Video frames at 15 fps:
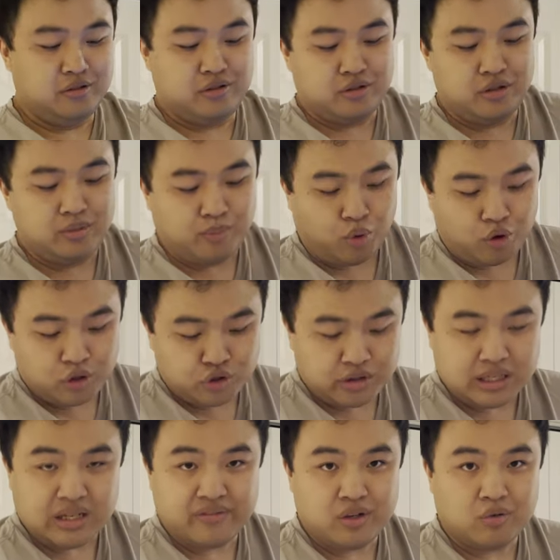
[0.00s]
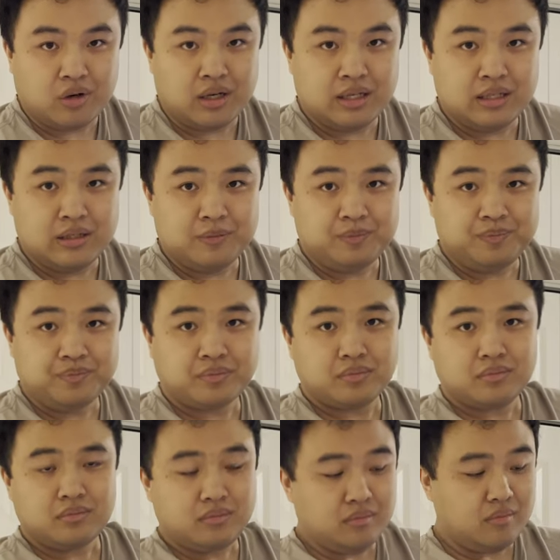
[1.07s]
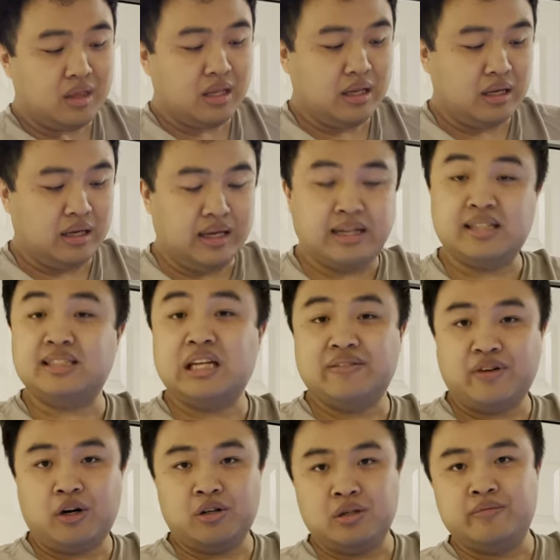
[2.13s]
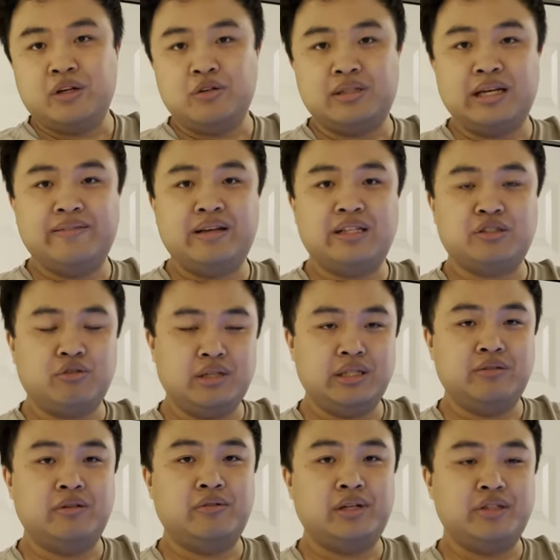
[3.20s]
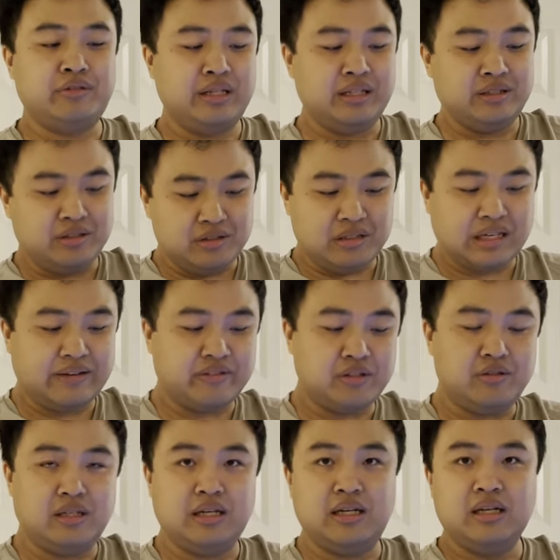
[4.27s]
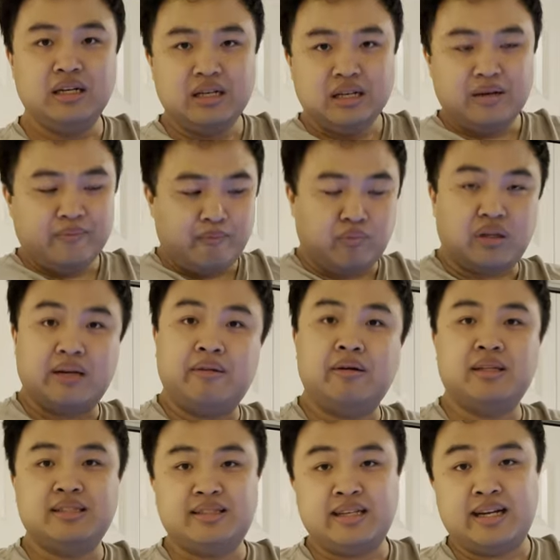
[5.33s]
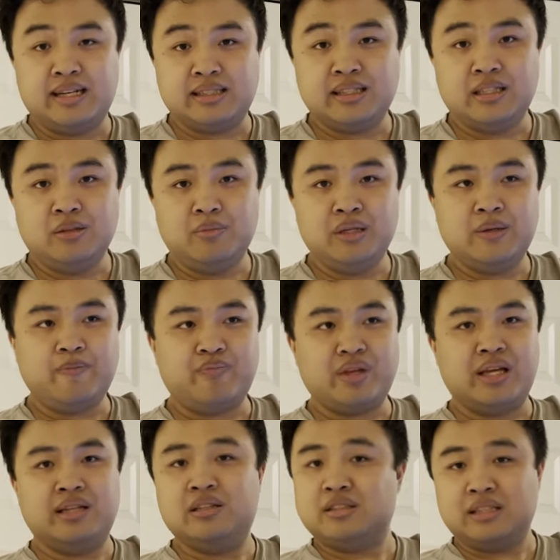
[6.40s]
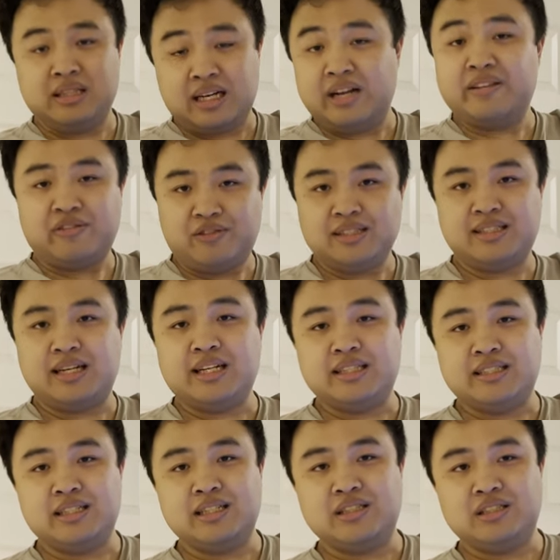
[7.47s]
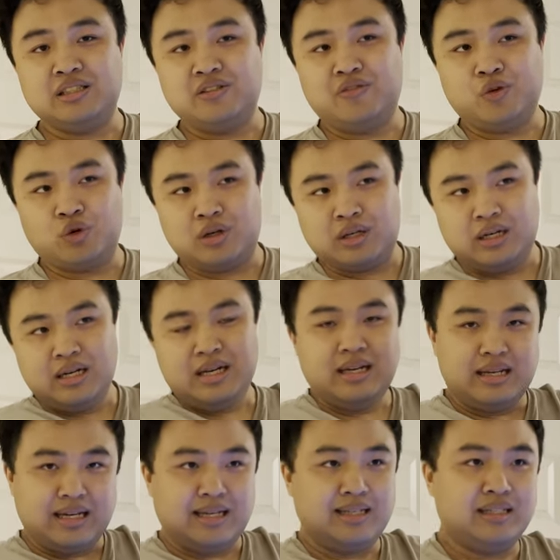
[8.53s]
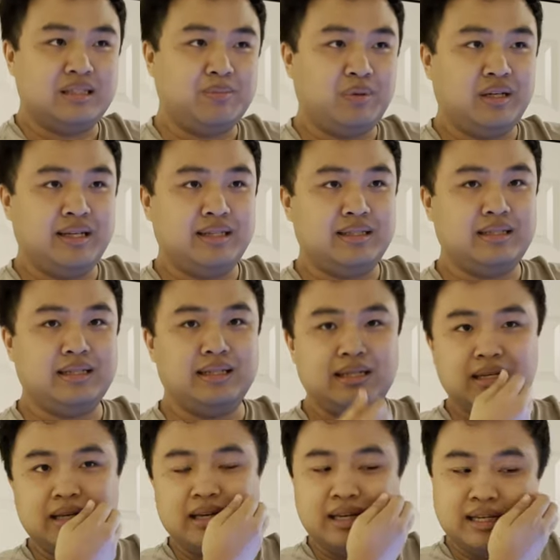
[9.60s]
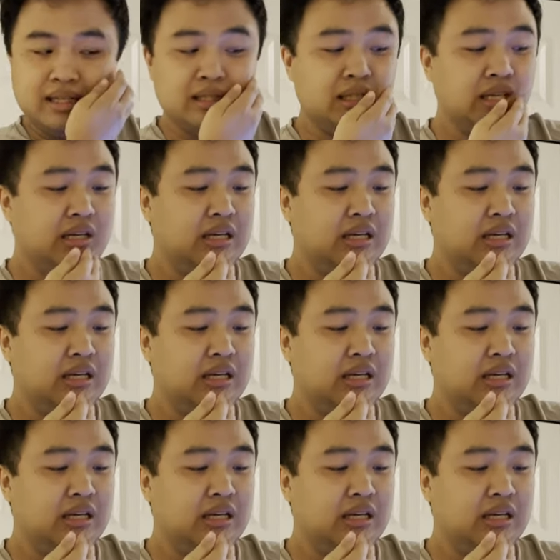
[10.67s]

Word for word: two portrait if you wanted. It does not have auto rotate, that's what you were wondering. You do have to uh, play around with the settings a little bit, and there's a lot of different settings you could do for how to display it. And